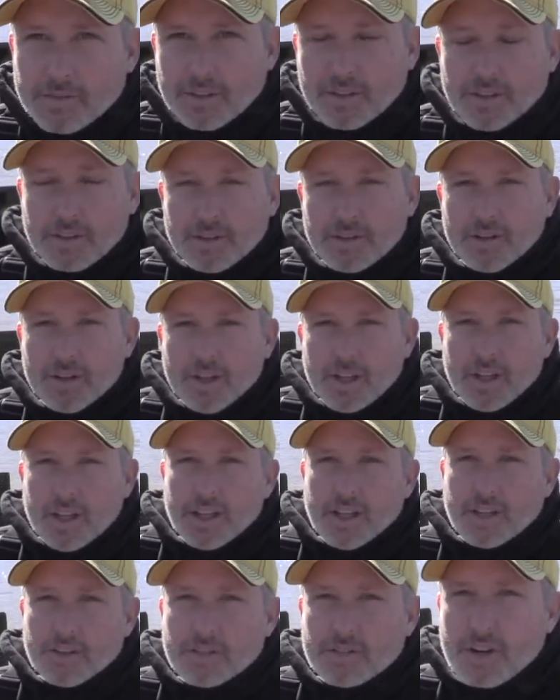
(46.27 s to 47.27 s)
to do
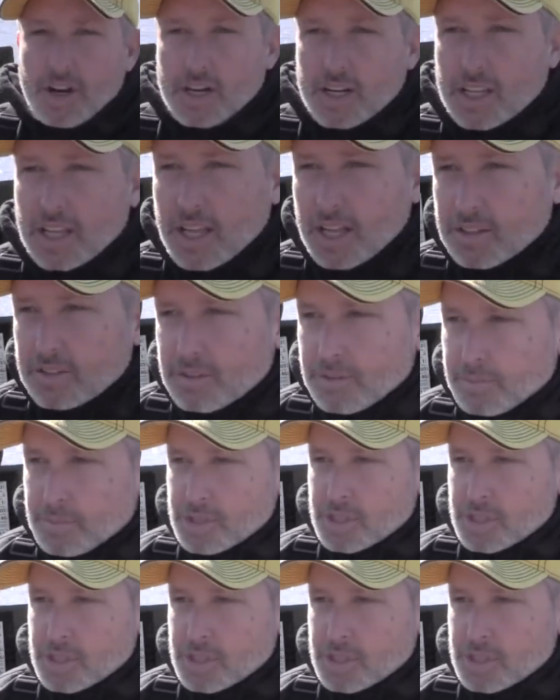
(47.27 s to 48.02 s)
is try to catch some